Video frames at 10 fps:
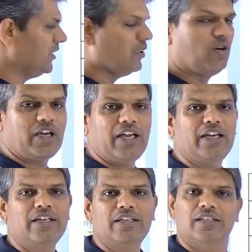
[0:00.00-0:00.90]
Okay,
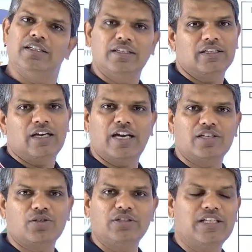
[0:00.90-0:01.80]

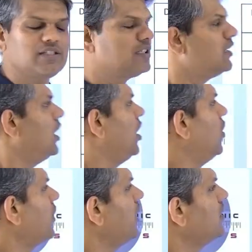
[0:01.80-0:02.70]
understood this?
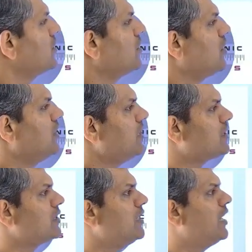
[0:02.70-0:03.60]
Okay, so now
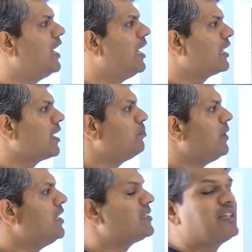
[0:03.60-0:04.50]
this
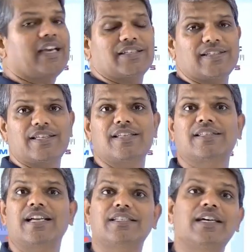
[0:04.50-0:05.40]
completes the exercise
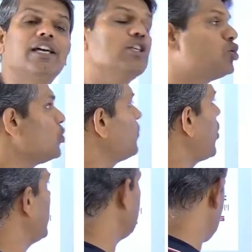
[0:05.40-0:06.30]
set 2.4.